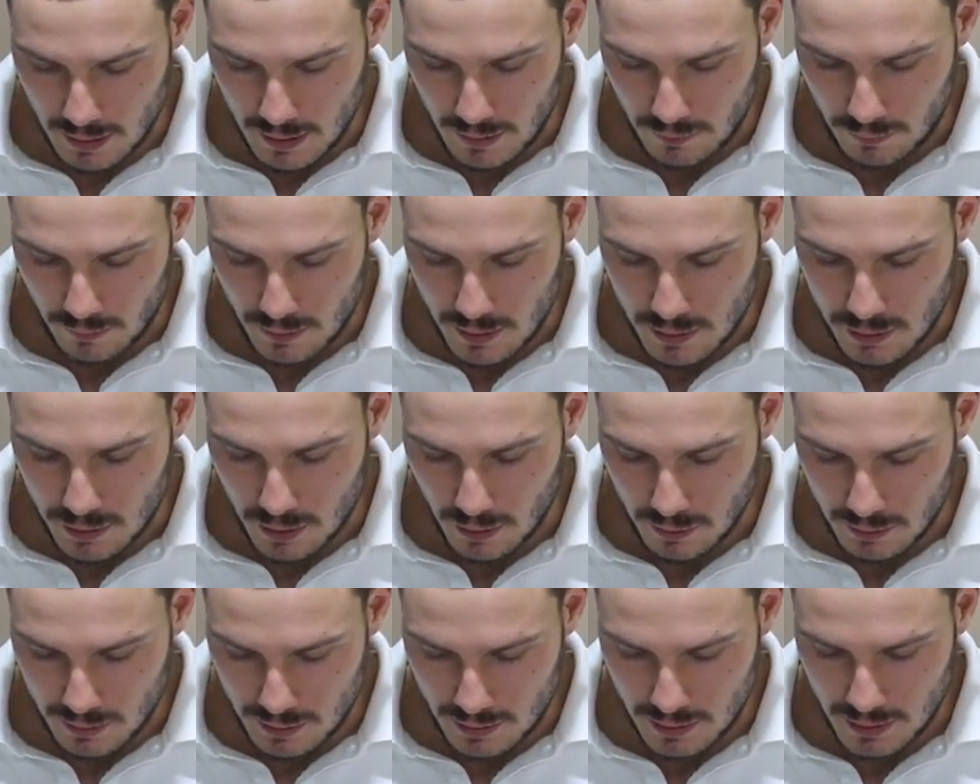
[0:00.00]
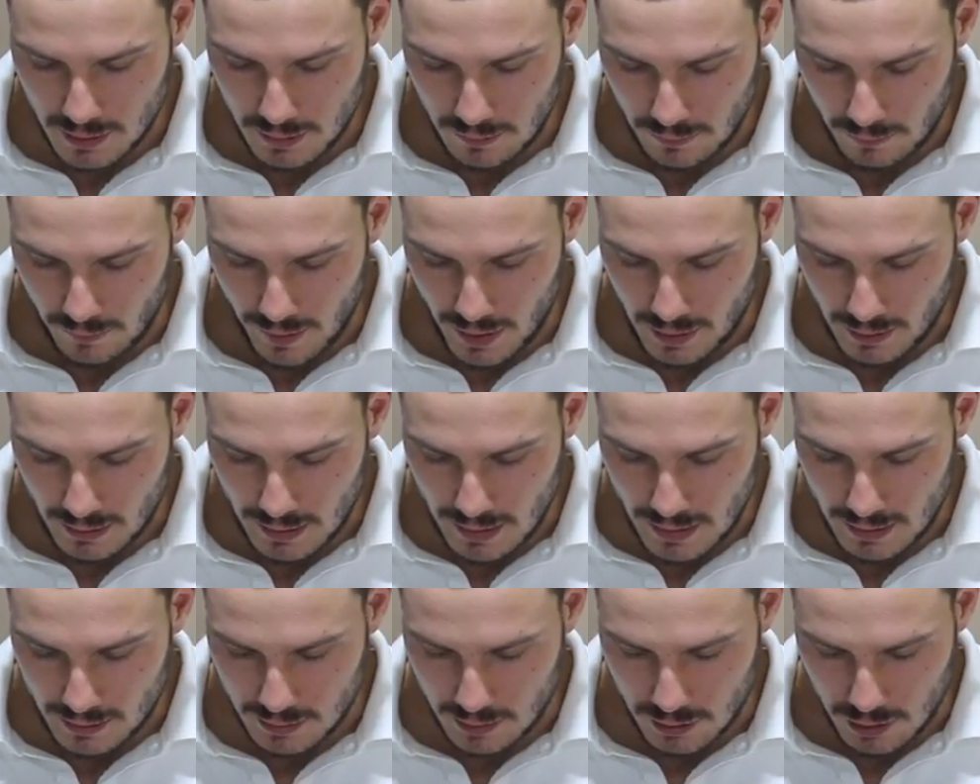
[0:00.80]
If we don't see a
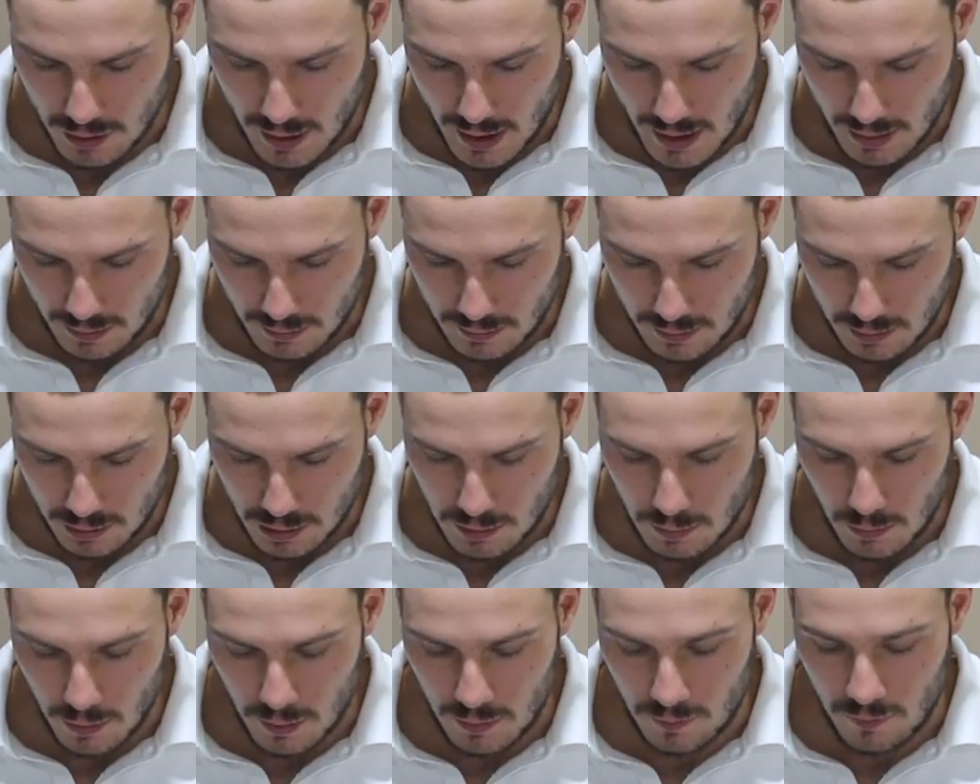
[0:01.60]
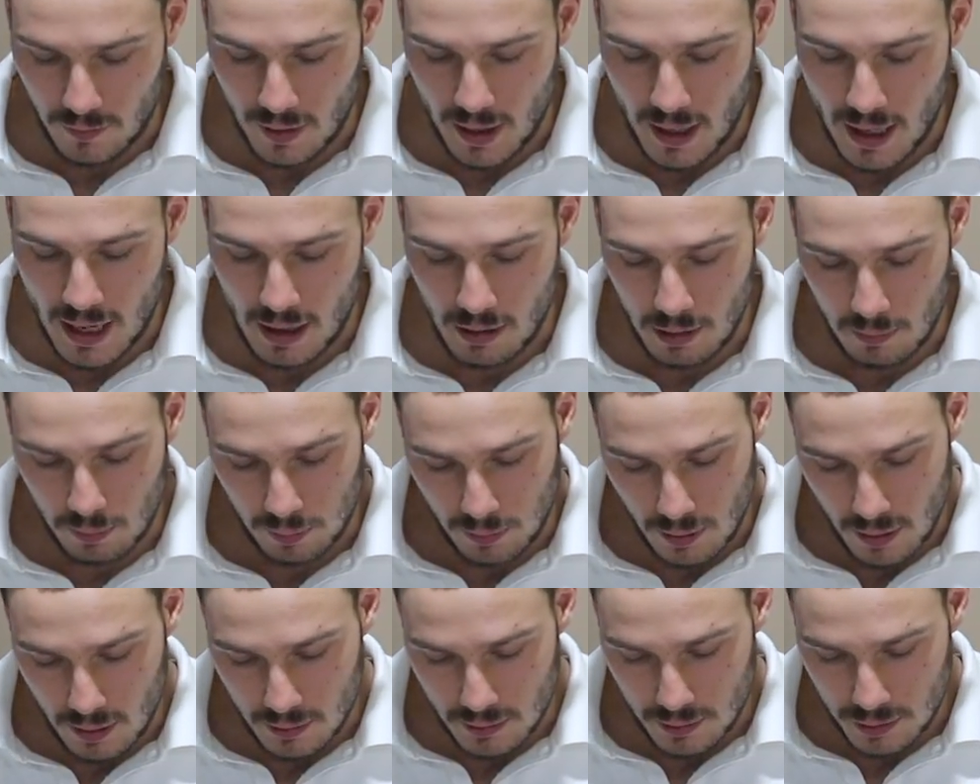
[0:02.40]
failure as a challenge to modify our
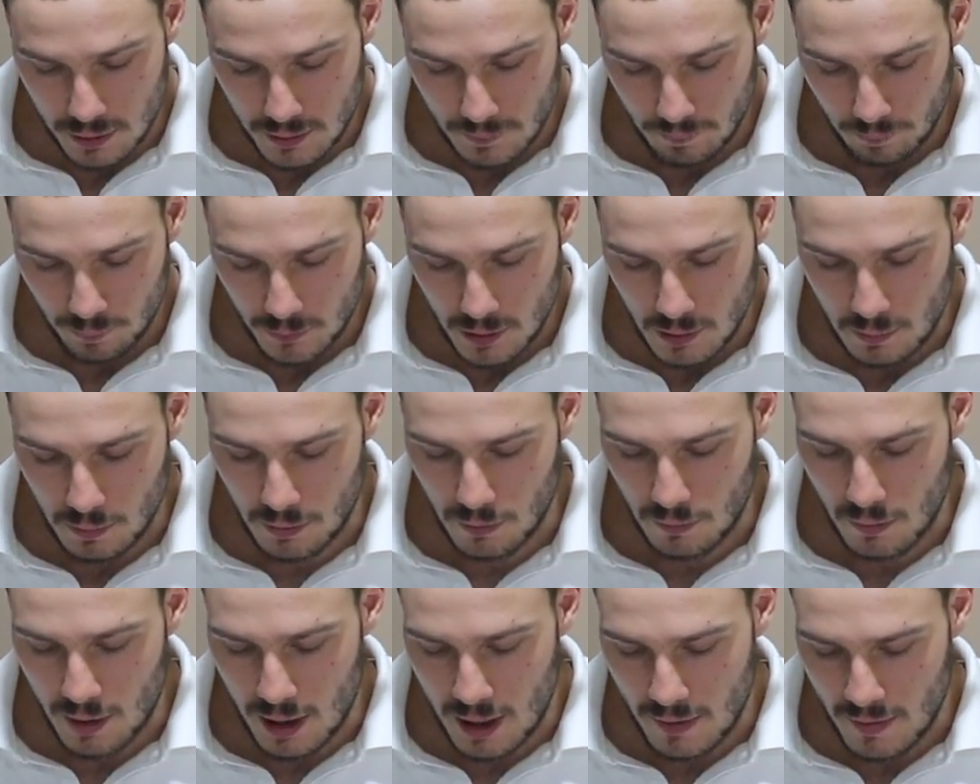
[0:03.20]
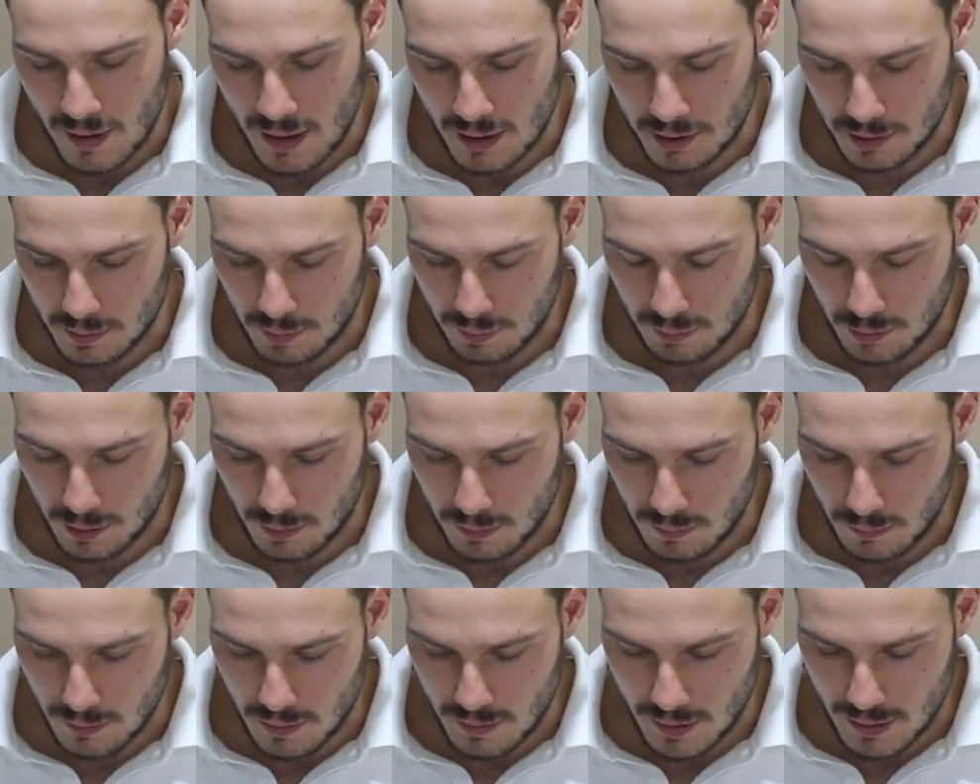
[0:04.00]
approach, but rather as a
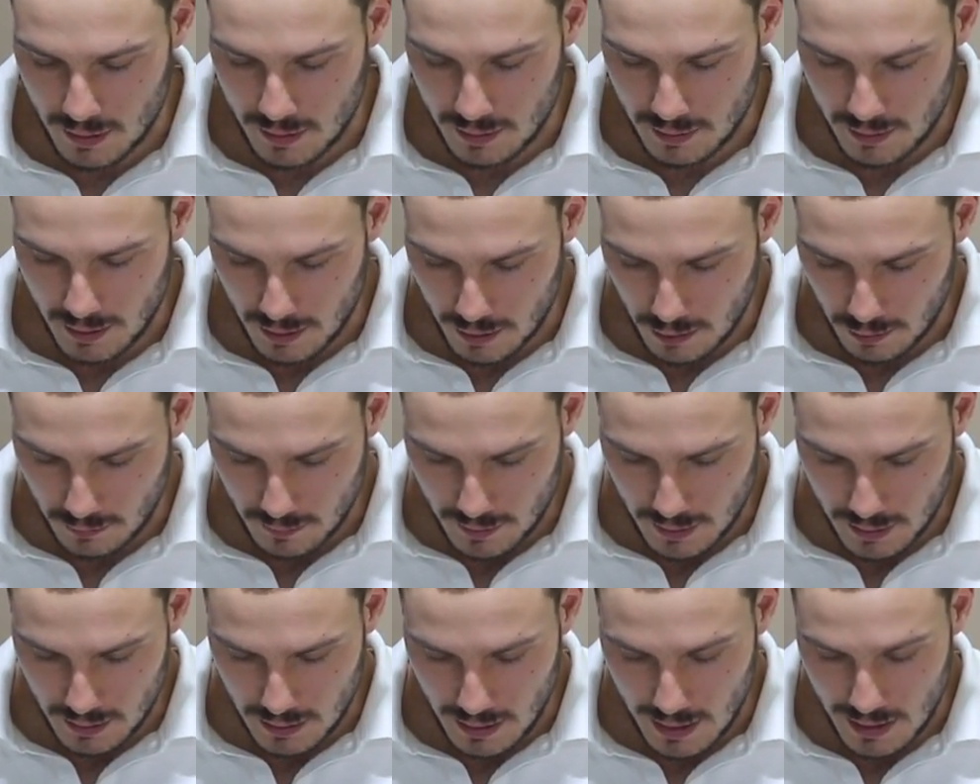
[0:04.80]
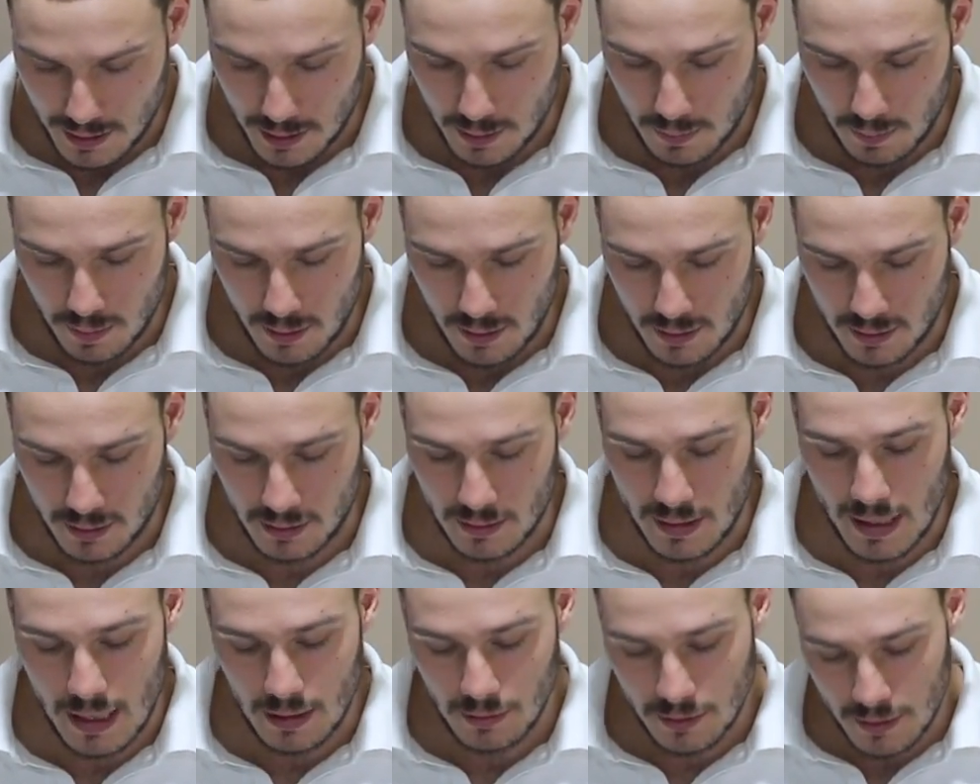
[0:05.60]
problem with ourselves, as a
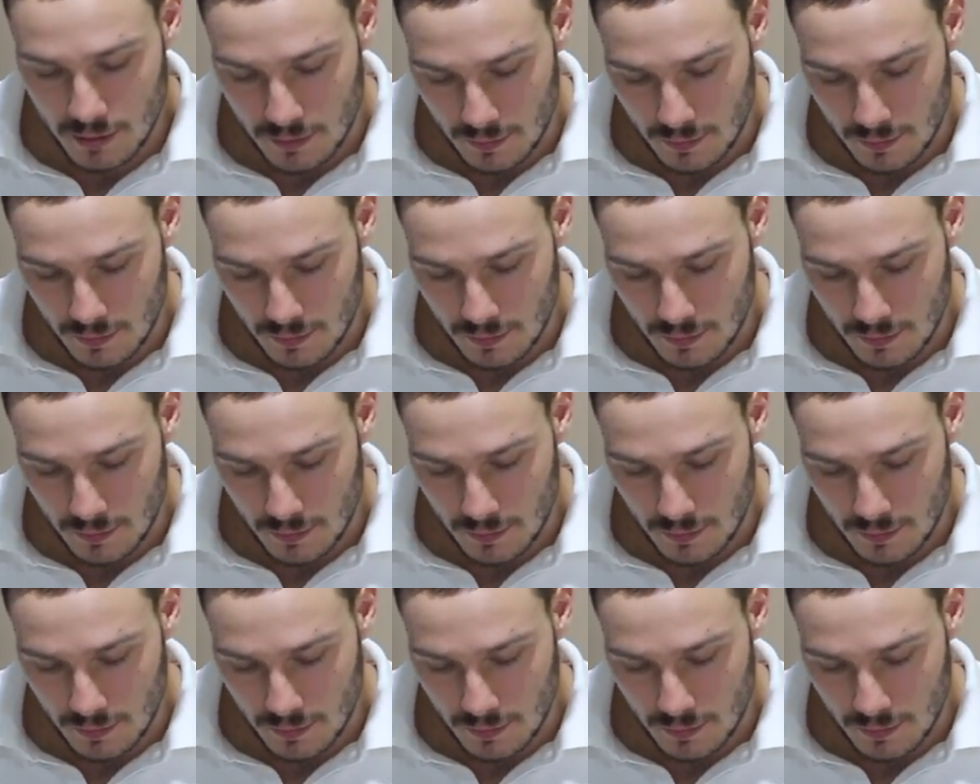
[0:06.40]
personality